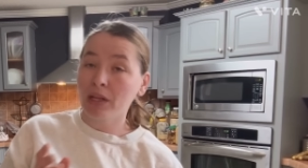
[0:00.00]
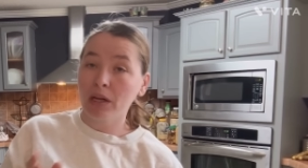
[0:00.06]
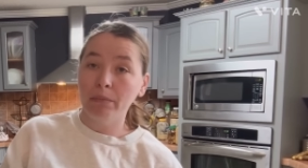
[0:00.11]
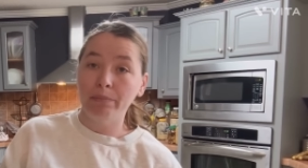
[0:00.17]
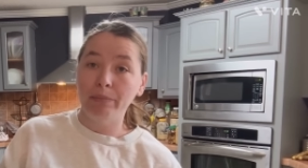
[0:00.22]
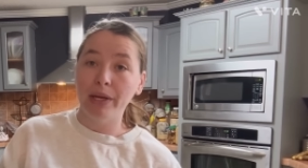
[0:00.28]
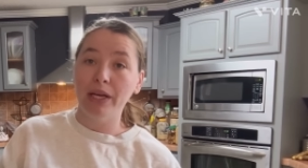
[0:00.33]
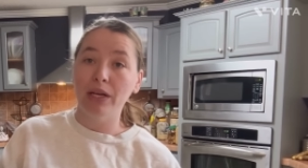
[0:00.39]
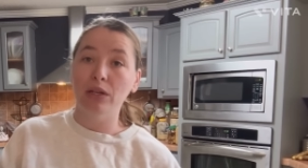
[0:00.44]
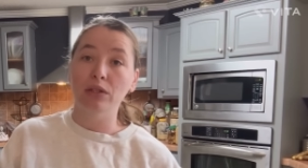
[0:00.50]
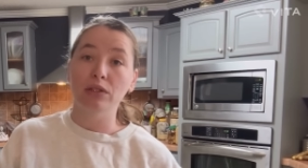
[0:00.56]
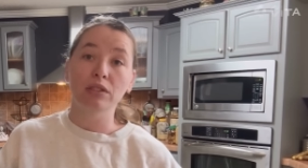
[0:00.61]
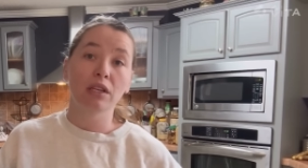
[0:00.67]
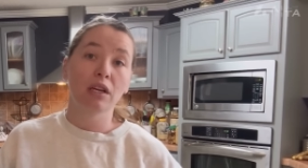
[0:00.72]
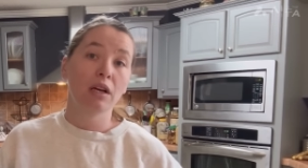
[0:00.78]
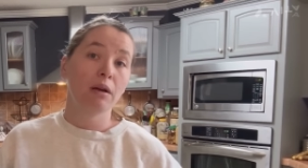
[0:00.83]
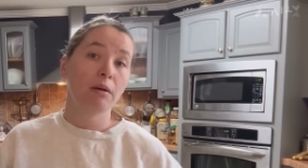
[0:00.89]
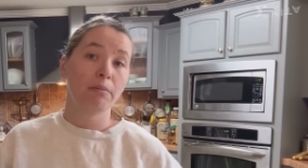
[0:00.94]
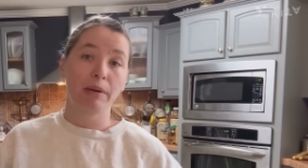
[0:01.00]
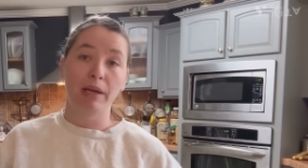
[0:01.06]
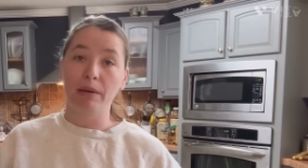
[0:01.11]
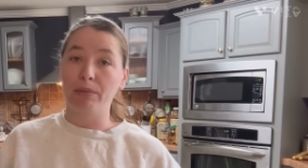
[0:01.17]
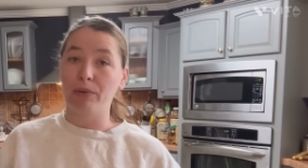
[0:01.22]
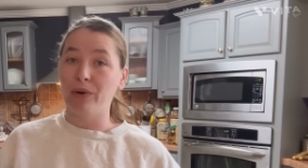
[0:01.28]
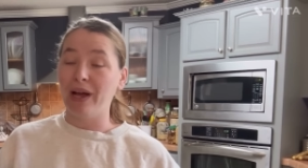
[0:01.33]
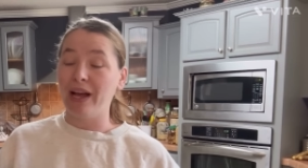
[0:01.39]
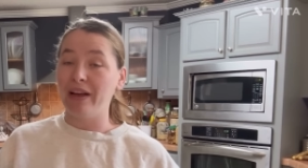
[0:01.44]
bills,
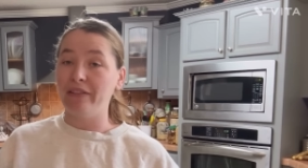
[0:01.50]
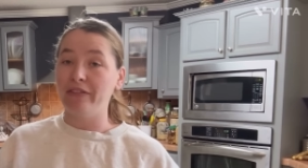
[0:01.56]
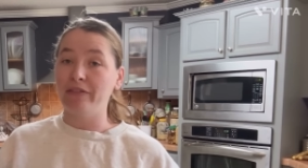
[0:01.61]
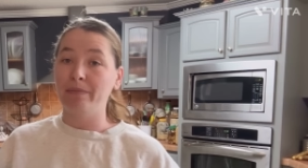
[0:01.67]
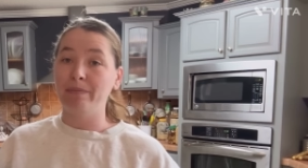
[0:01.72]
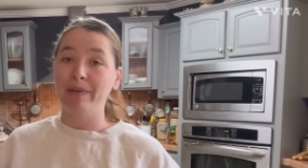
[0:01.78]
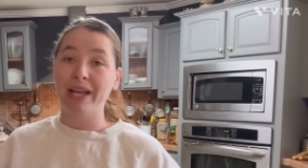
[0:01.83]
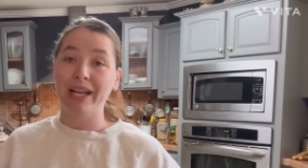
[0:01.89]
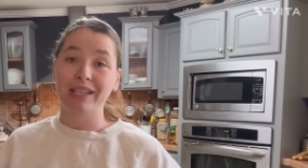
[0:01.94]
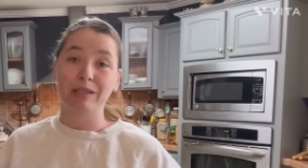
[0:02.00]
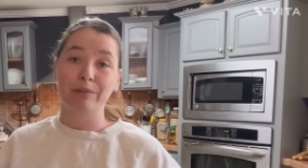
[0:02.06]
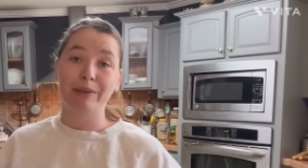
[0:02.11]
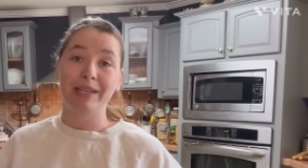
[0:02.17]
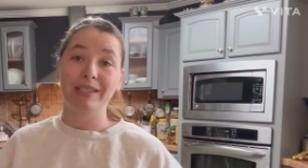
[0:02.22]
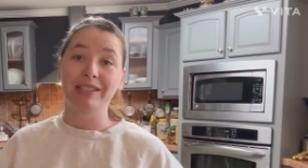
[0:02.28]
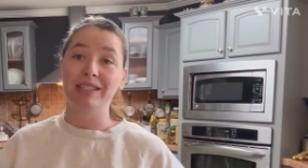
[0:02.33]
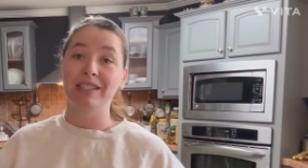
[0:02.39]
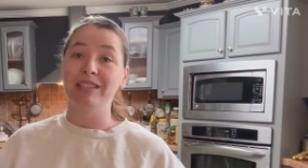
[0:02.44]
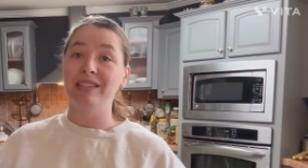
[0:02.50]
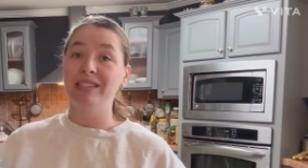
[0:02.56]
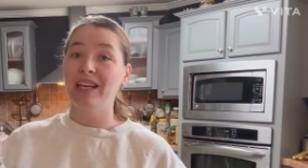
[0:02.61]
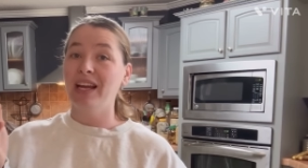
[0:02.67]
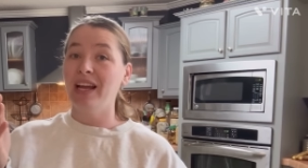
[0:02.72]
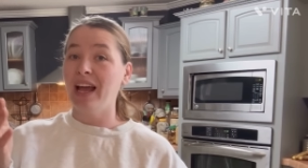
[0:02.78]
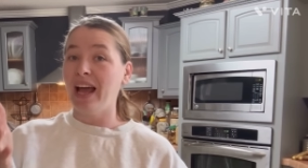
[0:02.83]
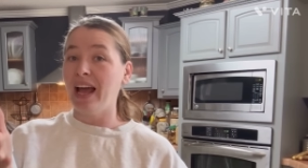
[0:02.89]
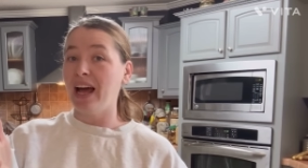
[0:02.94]
people have expenses.
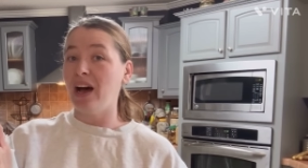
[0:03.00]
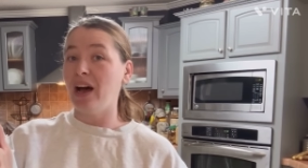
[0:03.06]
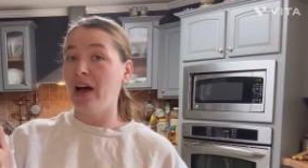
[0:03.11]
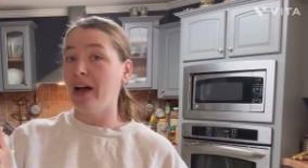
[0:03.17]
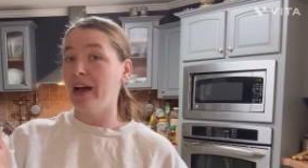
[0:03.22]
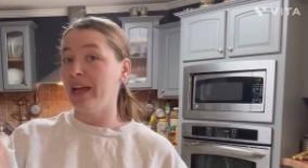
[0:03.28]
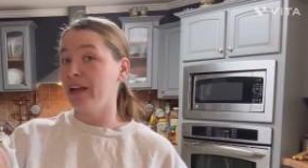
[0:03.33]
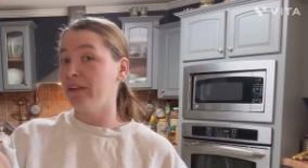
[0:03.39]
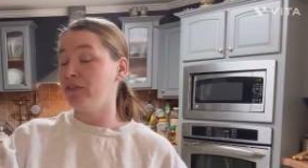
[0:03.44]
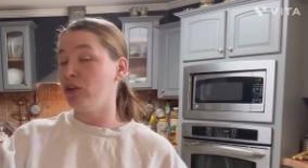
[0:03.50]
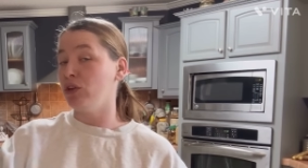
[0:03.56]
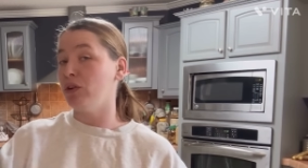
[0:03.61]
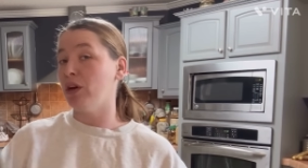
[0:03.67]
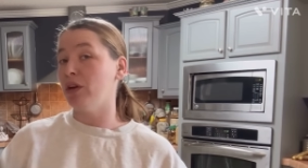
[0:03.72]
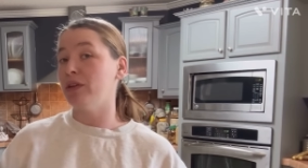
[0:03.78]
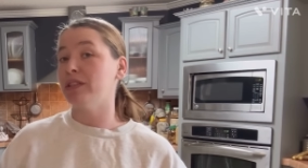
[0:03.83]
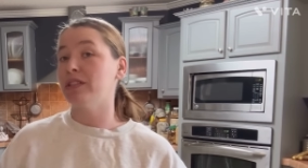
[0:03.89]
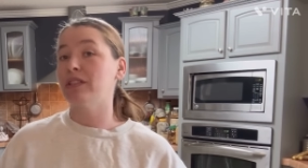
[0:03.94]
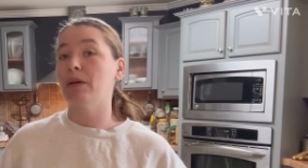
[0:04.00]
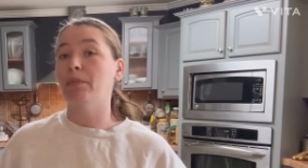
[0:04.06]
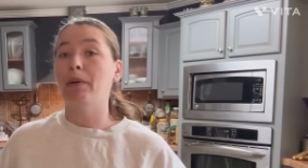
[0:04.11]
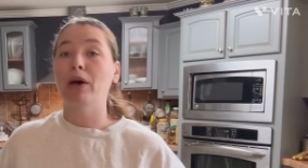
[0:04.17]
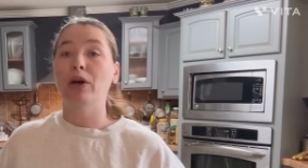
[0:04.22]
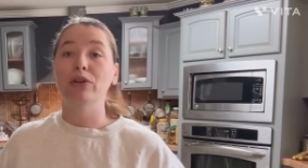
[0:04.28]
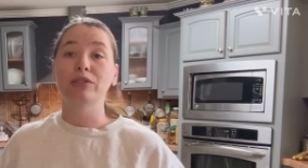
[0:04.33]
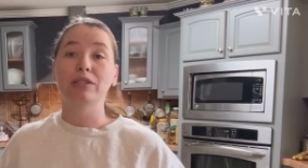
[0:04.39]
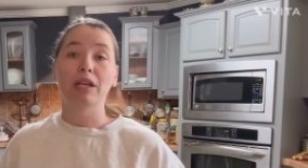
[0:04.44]
If you notice the
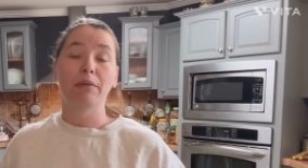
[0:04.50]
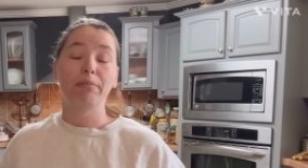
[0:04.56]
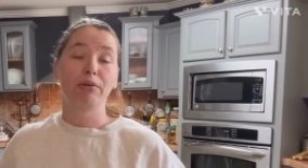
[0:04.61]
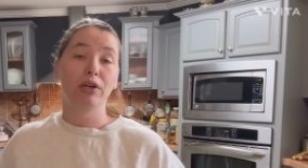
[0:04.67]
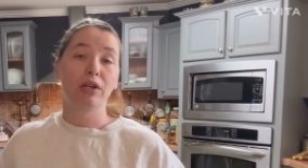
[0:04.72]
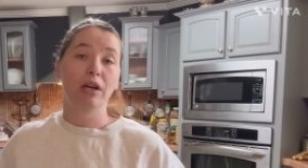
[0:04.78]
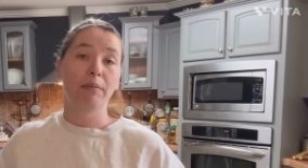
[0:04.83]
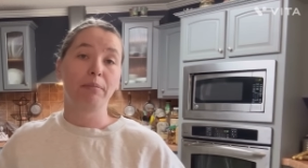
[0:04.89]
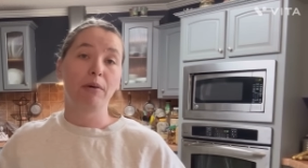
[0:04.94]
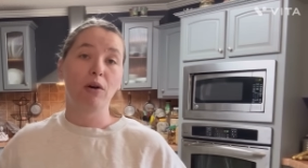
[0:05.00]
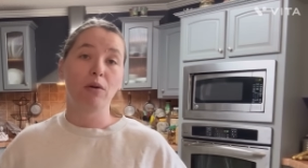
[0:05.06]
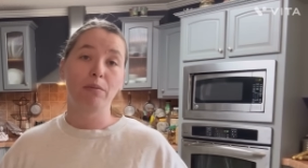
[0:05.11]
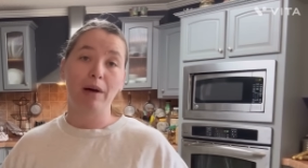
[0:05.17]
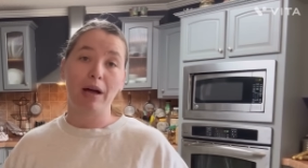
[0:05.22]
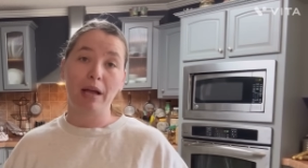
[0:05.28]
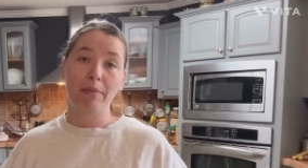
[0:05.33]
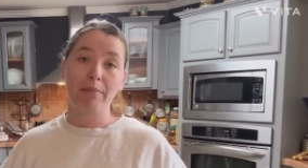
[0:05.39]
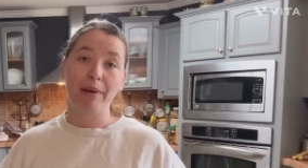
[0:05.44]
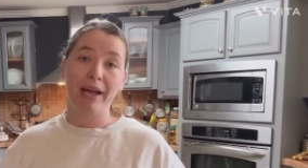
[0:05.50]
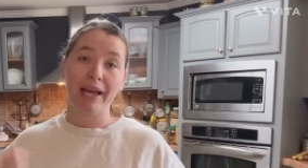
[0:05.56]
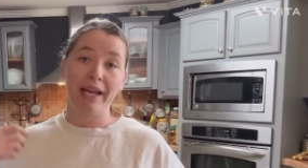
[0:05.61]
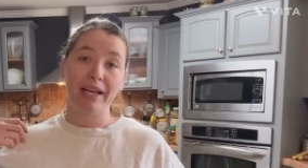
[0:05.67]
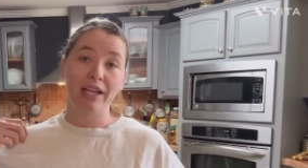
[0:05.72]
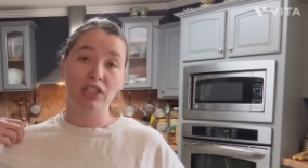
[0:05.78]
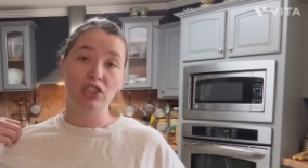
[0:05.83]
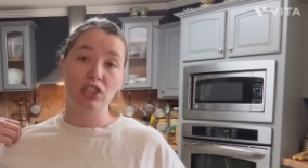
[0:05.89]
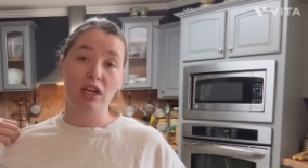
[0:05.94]
post I put up on my
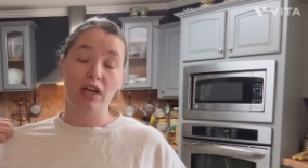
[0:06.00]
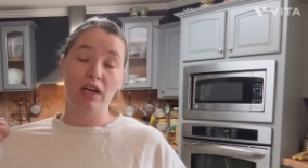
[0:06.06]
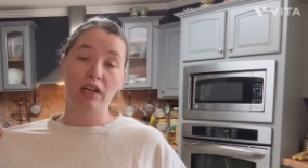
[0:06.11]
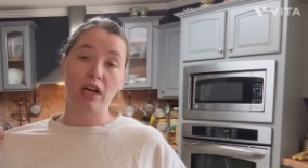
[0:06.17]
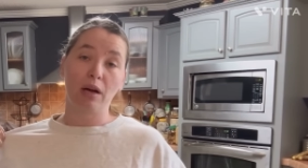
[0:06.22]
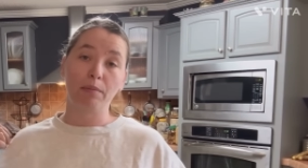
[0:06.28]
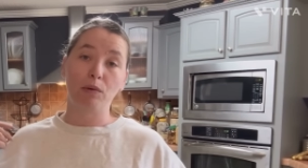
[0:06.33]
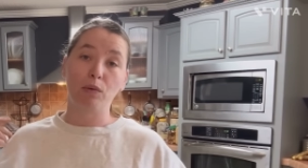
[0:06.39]
page a couple